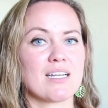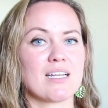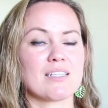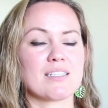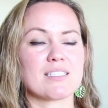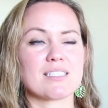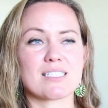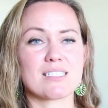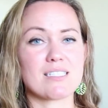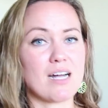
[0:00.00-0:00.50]

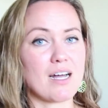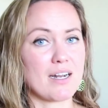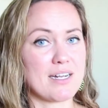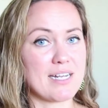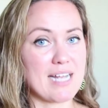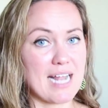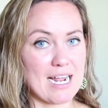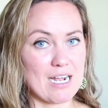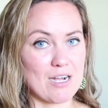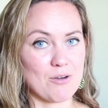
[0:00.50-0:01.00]
This is not a
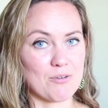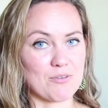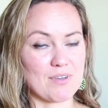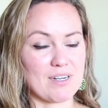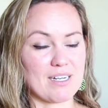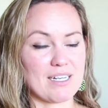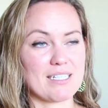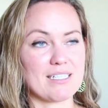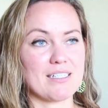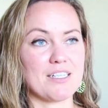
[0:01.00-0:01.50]
noun,
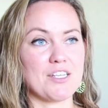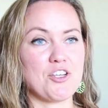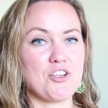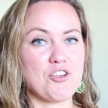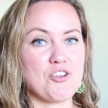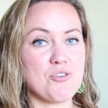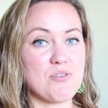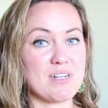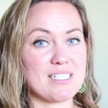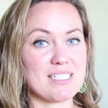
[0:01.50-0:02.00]
right?
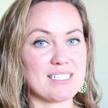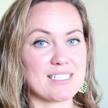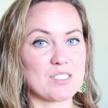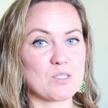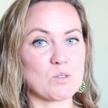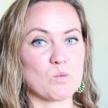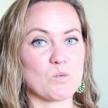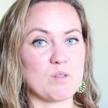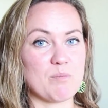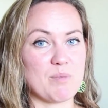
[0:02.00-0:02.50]

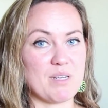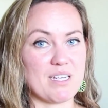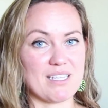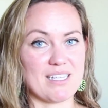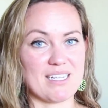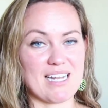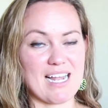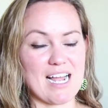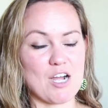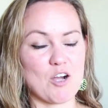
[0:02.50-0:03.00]
Units would be the
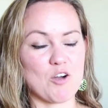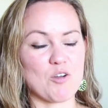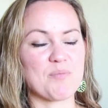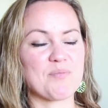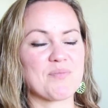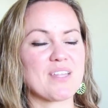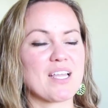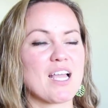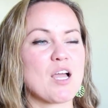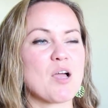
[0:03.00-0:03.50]
noun,
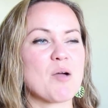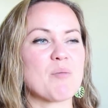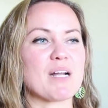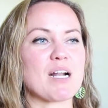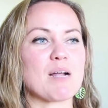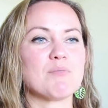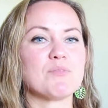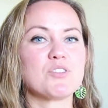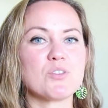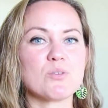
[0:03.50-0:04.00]
but
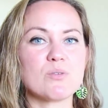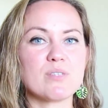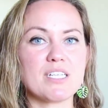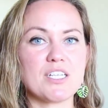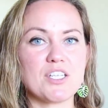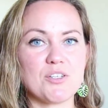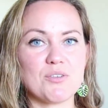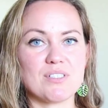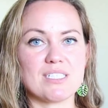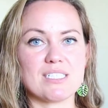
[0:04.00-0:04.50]
I'm doing
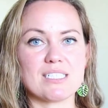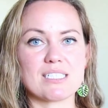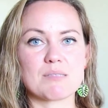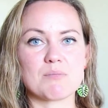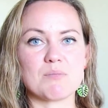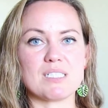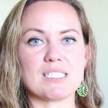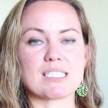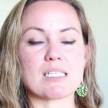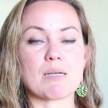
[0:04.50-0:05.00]
units
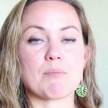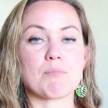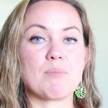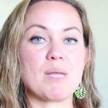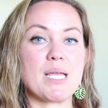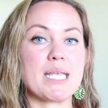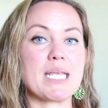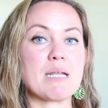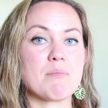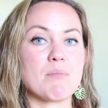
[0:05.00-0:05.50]
means I'm
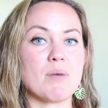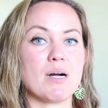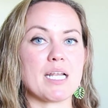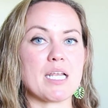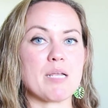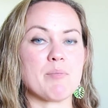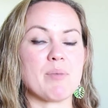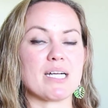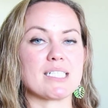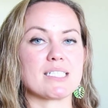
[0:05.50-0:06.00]
making
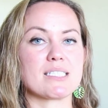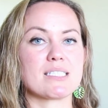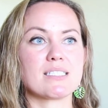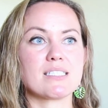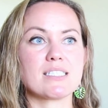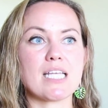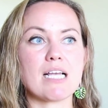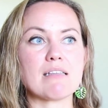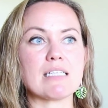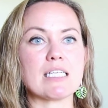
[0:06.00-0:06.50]
money by
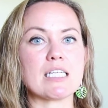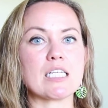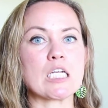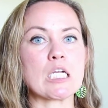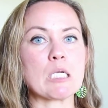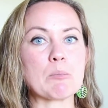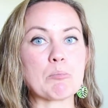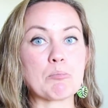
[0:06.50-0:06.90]
selling